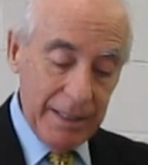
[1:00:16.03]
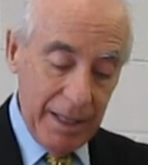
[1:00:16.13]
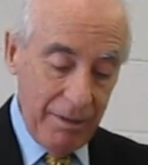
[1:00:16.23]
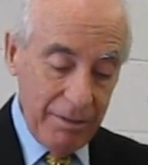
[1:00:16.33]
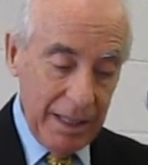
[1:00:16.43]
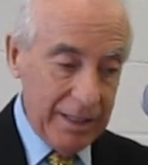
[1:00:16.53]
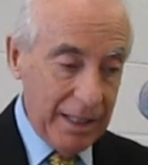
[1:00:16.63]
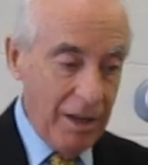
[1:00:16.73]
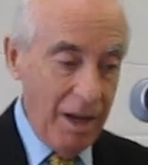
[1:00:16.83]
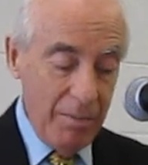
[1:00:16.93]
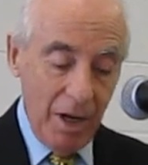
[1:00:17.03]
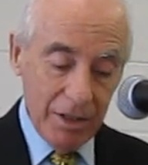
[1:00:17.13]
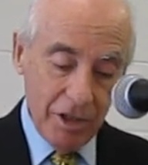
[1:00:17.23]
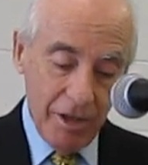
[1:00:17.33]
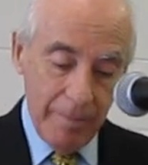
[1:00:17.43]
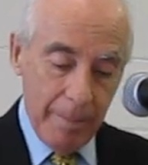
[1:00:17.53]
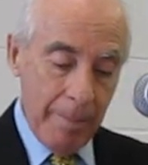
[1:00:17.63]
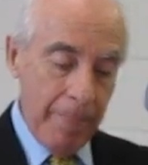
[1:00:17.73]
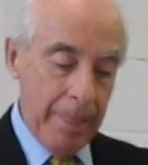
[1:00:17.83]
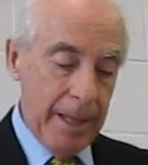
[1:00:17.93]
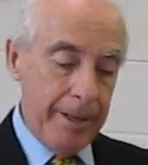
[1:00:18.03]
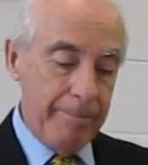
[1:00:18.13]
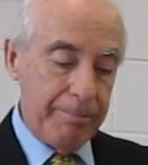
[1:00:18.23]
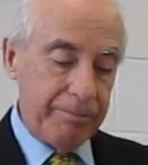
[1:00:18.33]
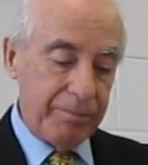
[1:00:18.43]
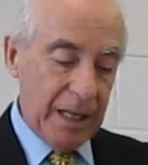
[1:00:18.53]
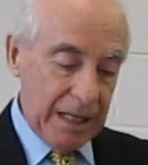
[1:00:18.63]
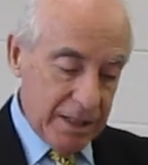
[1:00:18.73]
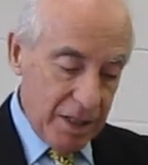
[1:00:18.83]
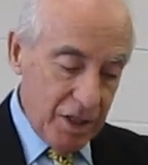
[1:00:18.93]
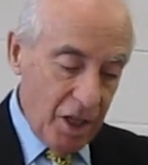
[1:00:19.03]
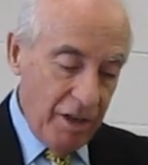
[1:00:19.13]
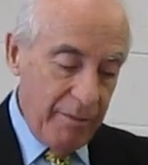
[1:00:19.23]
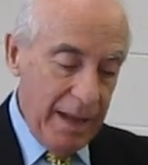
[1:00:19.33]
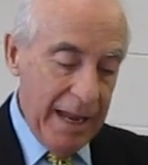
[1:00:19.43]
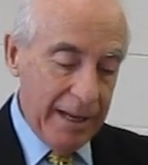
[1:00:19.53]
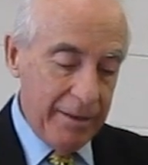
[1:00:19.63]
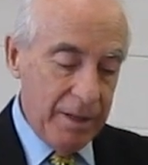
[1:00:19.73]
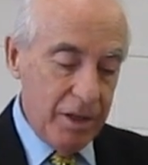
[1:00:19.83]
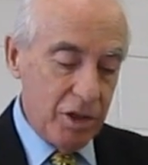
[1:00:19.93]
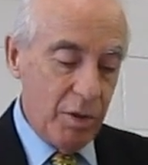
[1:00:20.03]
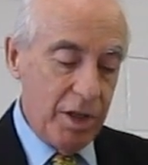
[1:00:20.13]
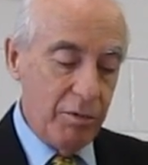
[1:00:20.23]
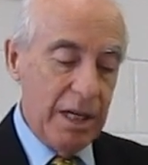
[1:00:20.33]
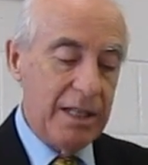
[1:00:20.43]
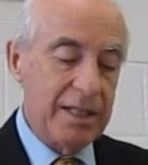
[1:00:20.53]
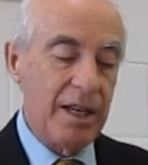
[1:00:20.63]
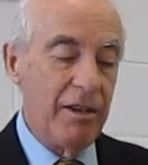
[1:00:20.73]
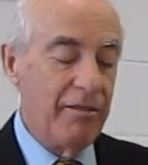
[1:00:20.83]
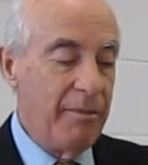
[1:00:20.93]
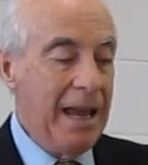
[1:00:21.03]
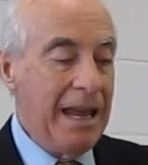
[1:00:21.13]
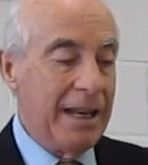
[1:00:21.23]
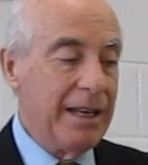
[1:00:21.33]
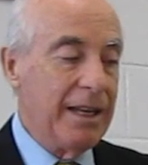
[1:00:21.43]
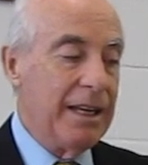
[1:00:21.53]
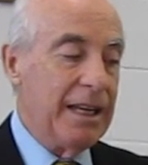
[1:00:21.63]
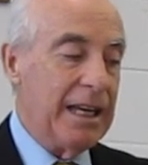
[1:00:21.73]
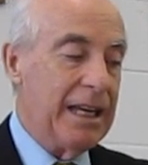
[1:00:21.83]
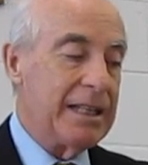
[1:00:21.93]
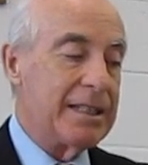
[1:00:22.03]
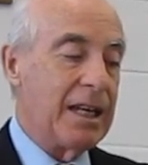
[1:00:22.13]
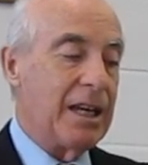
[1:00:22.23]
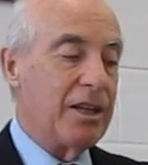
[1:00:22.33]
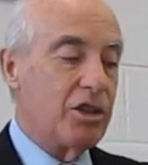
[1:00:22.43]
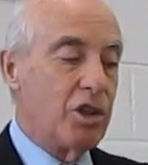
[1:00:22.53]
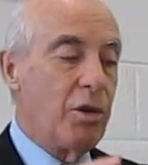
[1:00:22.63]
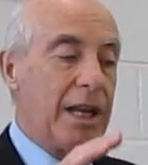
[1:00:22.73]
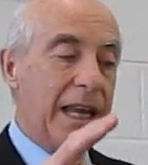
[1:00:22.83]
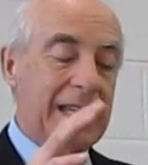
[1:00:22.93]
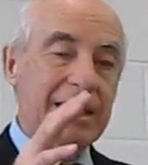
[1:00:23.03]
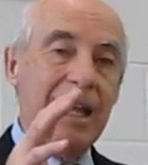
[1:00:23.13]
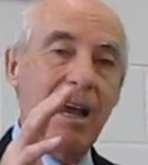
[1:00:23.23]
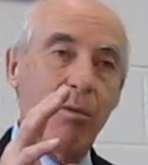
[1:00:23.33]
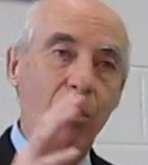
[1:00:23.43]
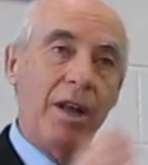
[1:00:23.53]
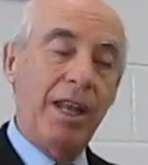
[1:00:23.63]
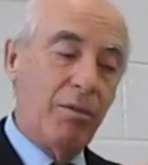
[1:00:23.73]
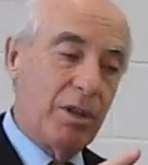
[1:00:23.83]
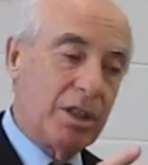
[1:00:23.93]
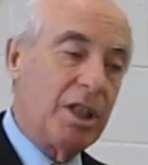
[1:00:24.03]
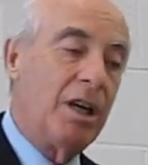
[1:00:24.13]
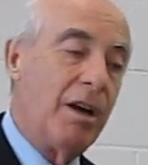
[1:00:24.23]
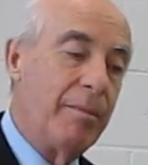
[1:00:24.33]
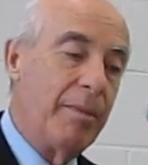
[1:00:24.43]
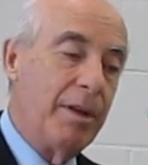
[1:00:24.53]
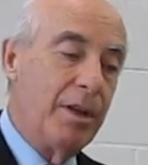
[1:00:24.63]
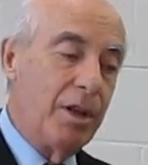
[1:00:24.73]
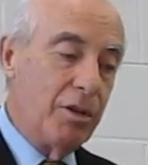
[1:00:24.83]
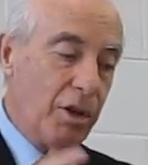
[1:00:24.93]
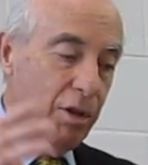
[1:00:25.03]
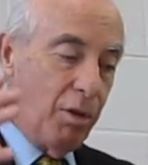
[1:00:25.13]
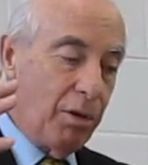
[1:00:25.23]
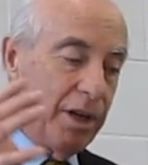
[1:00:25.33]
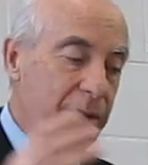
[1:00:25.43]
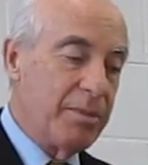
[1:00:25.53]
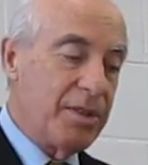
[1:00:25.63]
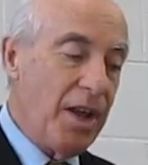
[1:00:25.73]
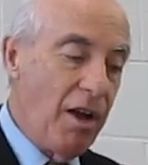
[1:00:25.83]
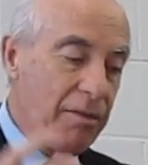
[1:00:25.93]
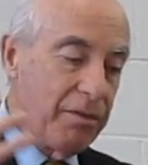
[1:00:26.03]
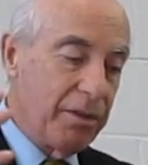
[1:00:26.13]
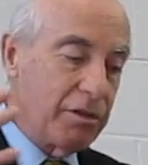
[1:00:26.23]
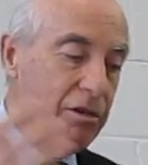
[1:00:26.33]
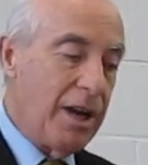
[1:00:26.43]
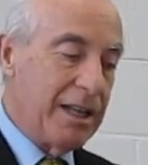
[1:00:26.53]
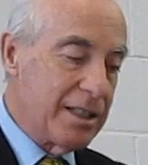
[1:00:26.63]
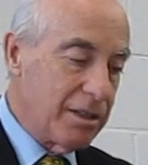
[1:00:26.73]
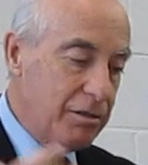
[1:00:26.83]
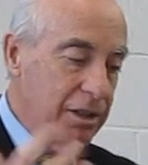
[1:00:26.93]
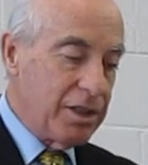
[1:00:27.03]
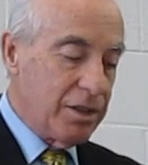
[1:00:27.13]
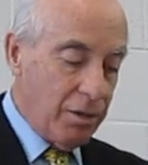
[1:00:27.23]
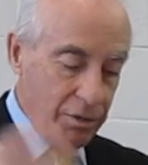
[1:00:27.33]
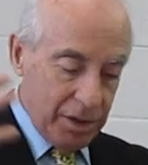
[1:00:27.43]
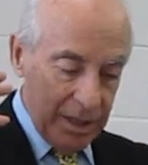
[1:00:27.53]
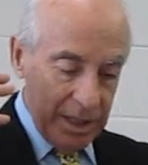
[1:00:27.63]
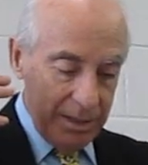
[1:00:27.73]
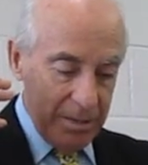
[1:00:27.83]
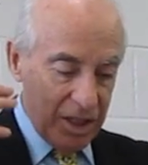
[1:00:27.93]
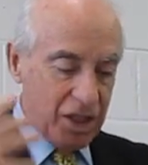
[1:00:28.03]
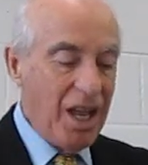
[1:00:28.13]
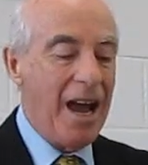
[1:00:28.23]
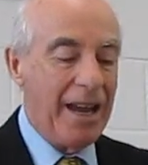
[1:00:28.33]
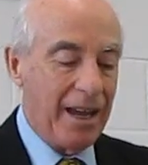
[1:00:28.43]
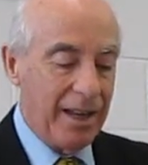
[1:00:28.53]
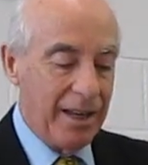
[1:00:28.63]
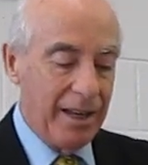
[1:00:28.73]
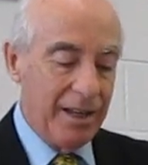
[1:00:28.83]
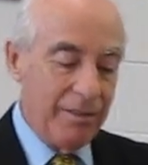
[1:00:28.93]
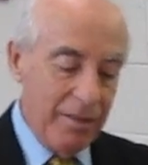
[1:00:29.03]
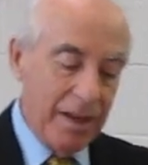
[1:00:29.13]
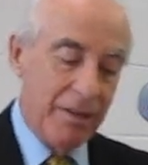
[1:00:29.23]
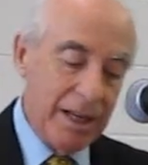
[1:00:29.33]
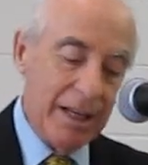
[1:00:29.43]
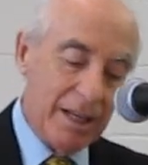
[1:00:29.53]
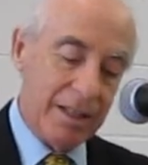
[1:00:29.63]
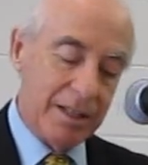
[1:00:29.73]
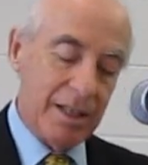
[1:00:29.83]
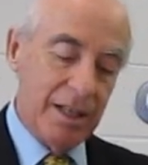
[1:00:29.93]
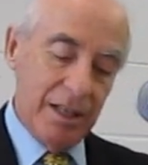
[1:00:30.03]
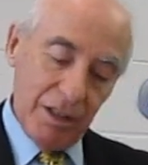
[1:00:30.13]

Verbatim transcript: I don't think they got much. He's the Son of Man. So when you read the Son of Man, it's uh, showing it's that one that would come, the Lord Himself, the Christ, the Christos, the Messiah. There He is,